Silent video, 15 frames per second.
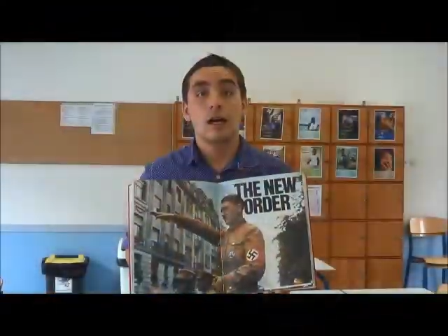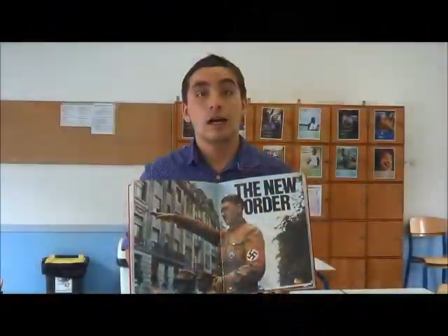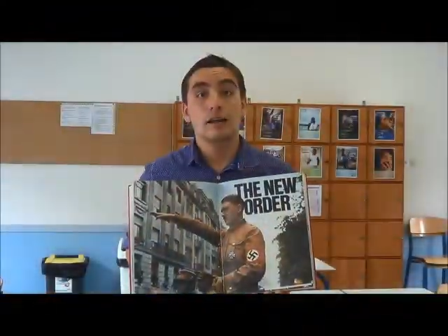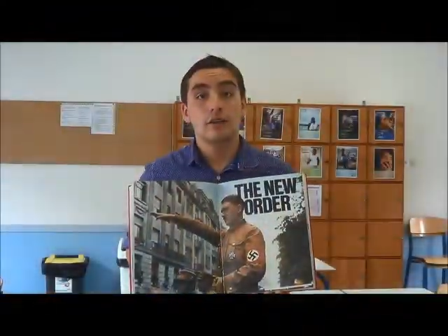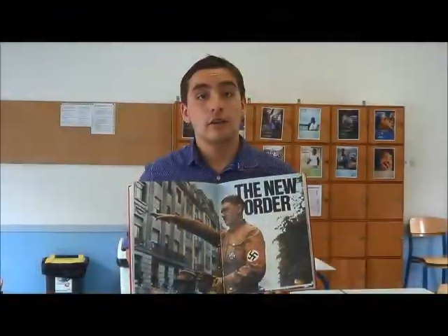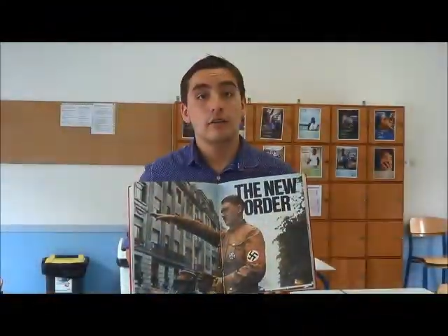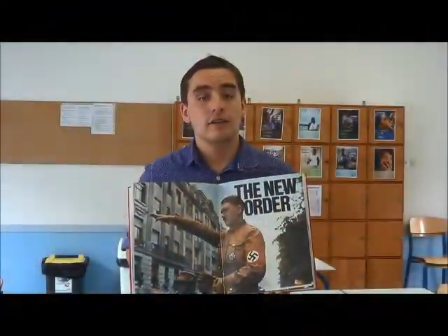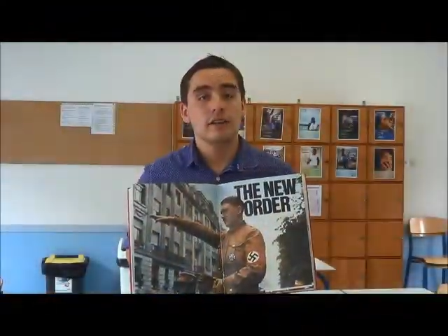
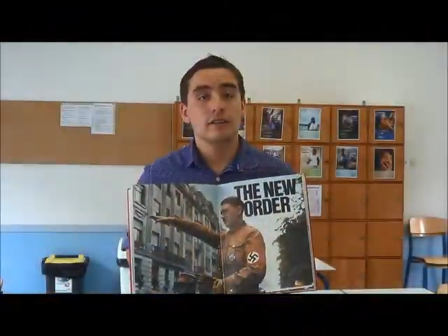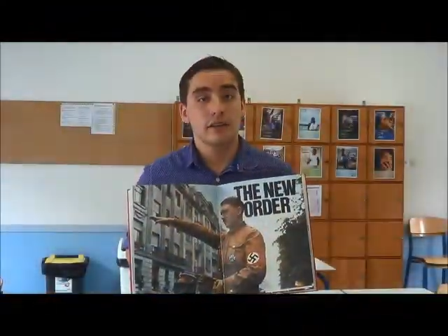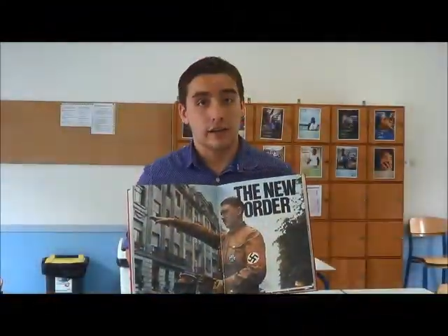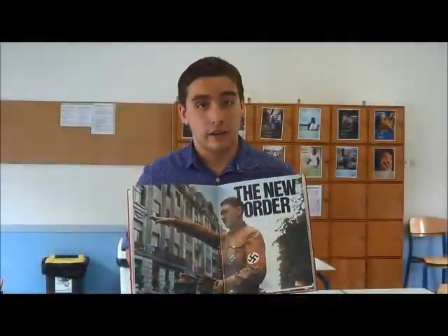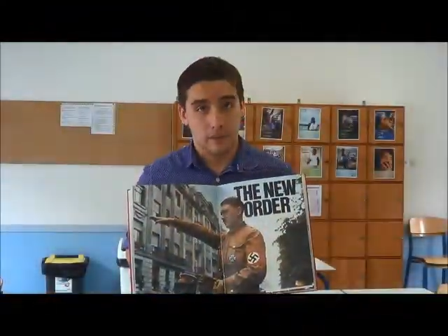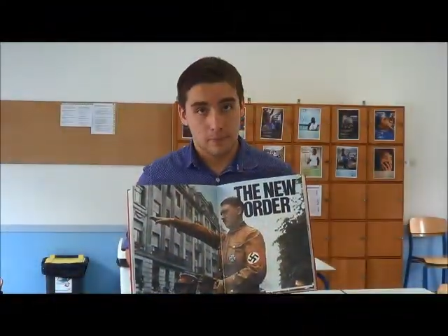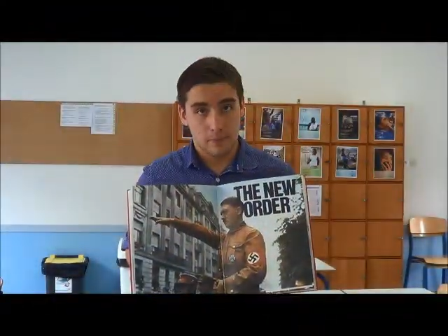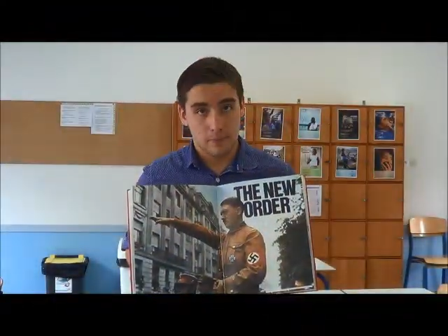Adolf
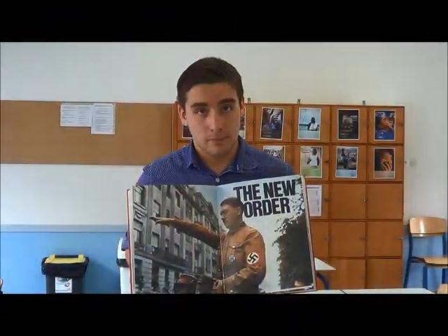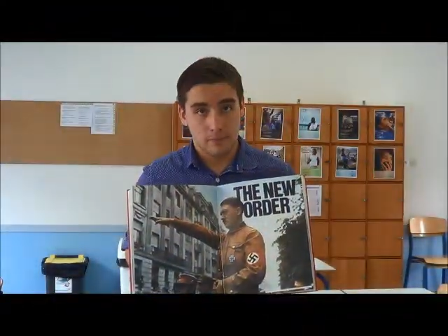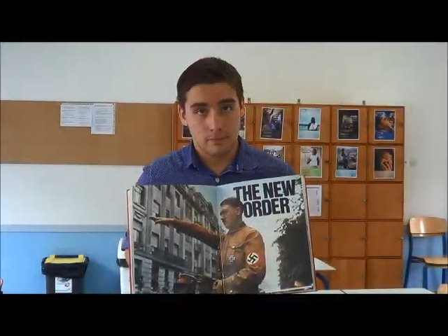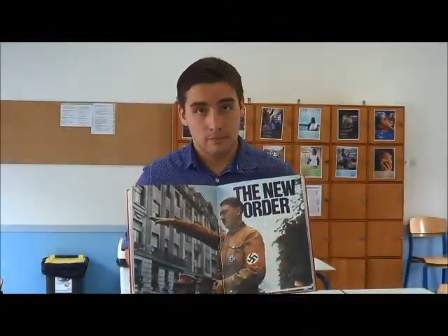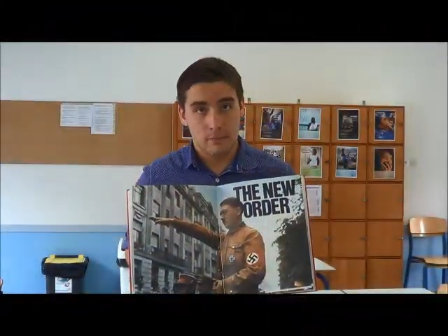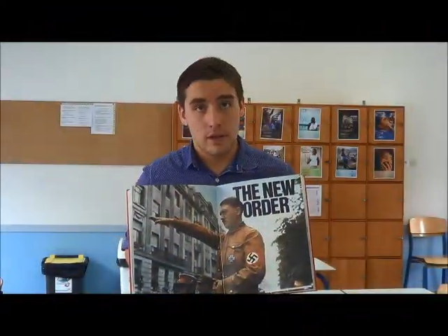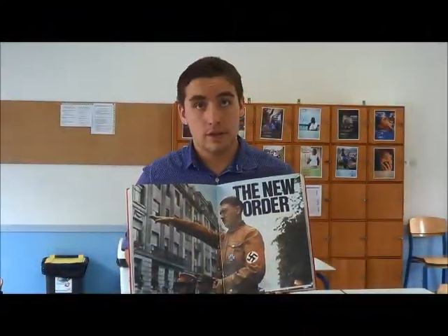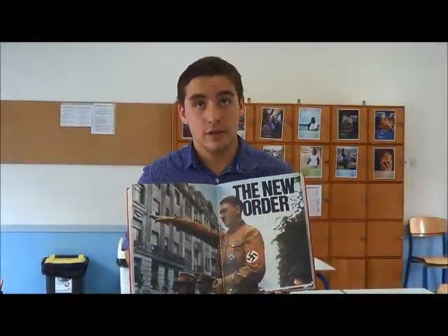Hitler,
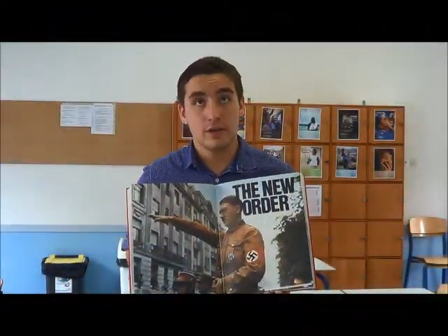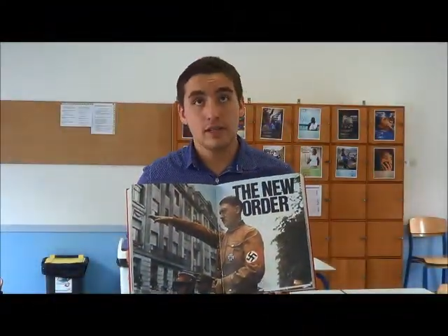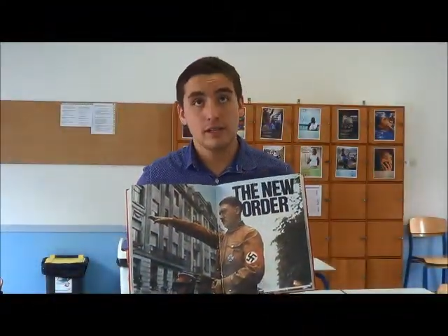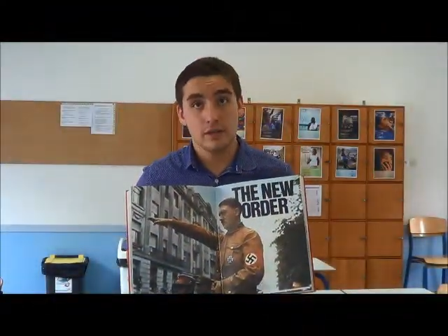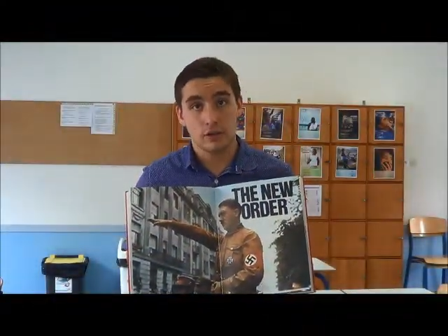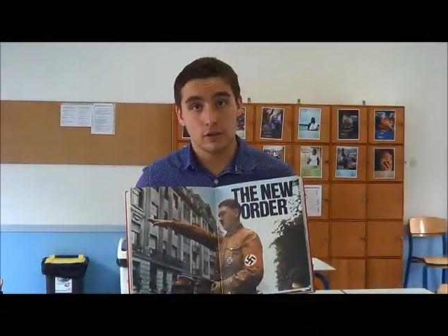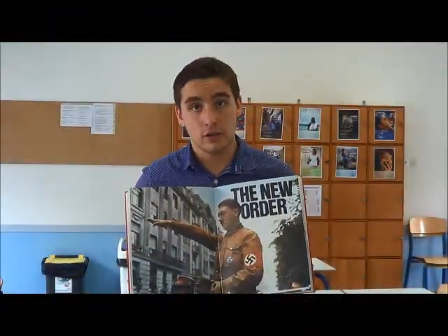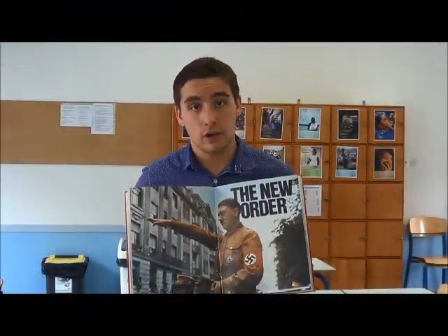the
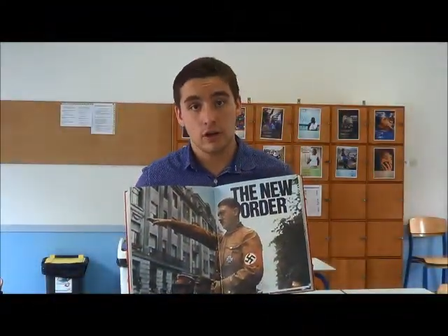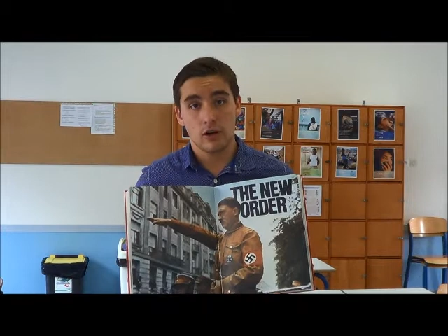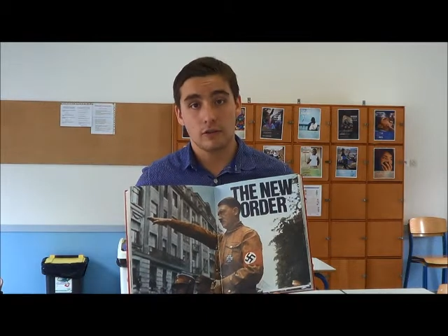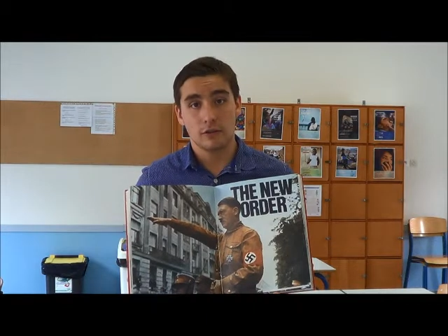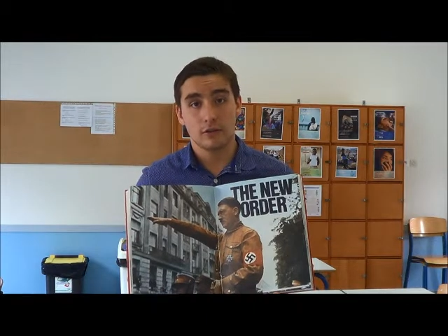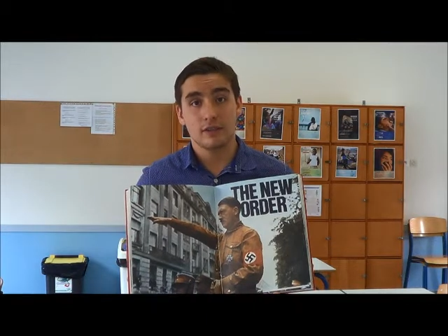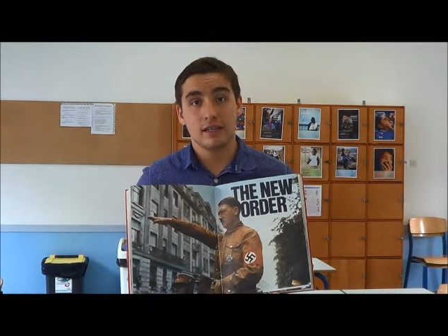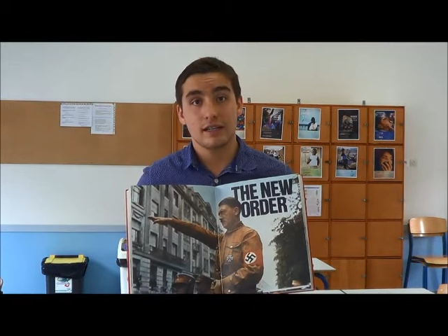leader
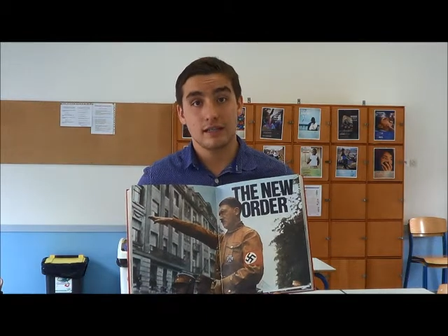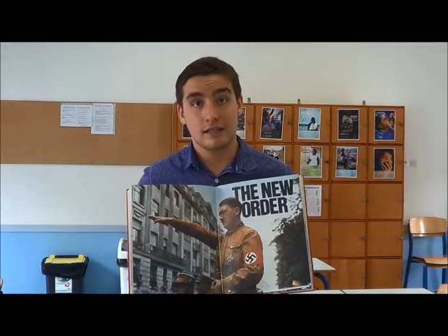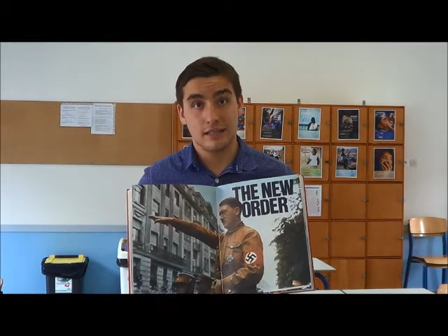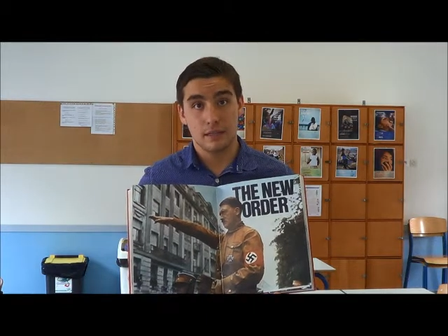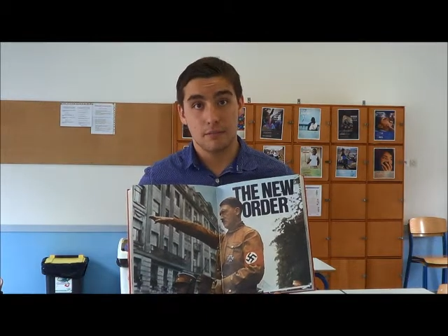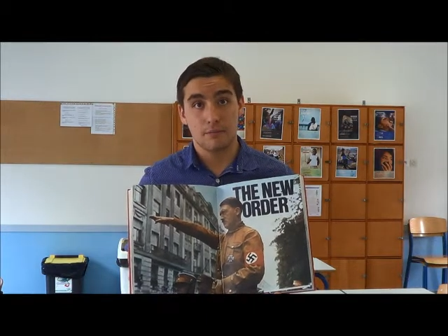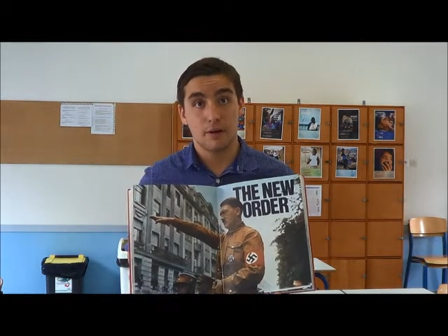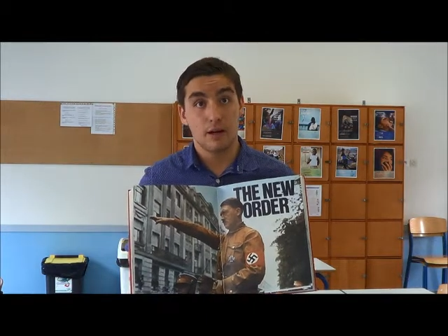of the
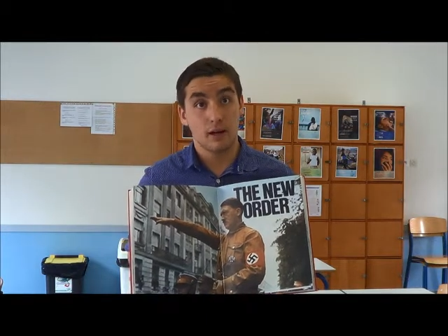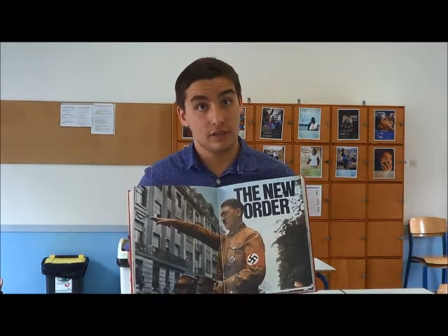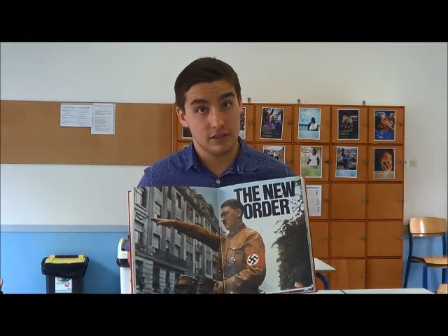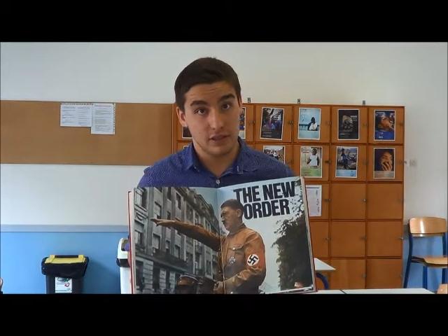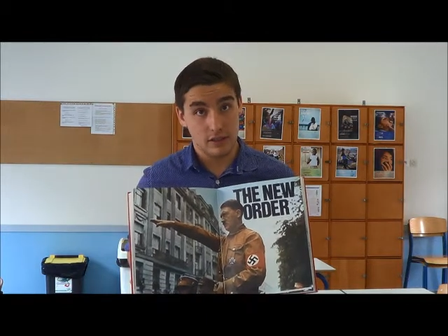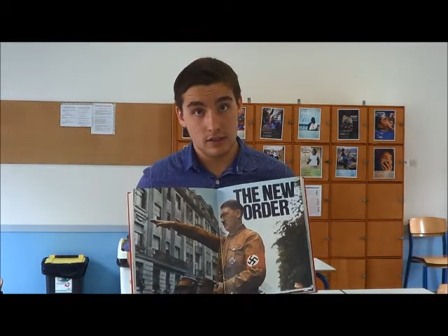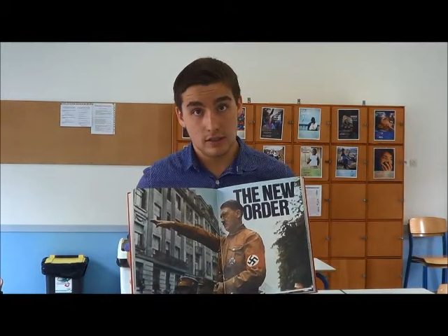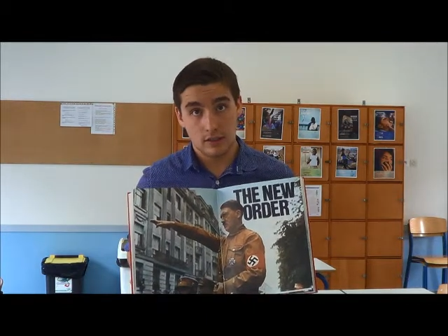Nazi
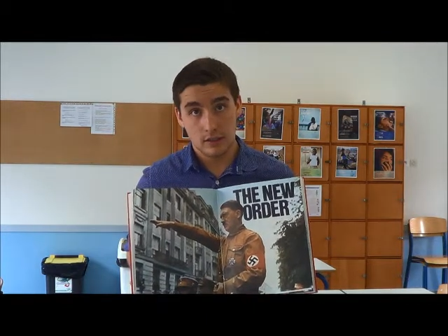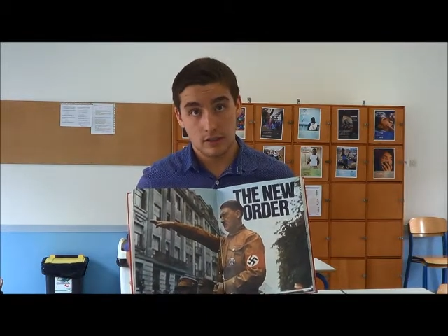party,